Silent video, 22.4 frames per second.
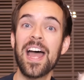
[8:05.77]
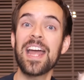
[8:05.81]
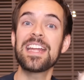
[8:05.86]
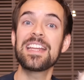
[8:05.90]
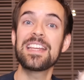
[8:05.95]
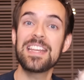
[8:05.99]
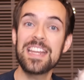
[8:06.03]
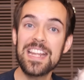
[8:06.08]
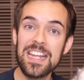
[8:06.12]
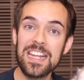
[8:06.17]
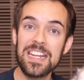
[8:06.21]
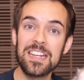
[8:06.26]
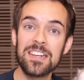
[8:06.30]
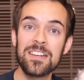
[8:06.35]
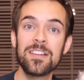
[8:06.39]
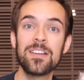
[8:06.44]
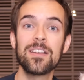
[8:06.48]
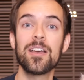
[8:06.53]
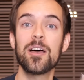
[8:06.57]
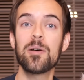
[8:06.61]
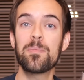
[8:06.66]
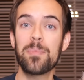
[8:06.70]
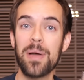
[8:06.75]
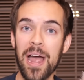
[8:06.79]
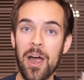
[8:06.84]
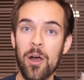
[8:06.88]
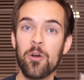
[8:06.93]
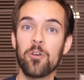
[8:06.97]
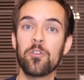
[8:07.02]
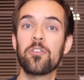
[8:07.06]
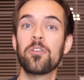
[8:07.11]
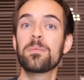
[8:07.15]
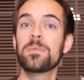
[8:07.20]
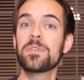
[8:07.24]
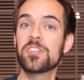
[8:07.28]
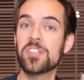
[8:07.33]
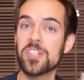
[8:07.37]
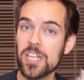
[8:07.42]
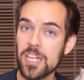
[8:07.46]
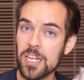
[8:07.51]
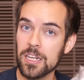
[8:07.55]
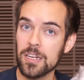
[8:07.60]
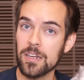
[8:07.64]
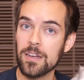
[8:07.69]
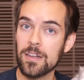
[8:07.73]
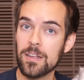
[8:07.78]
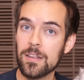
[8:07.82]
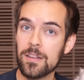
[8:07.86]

I need a powerful machine.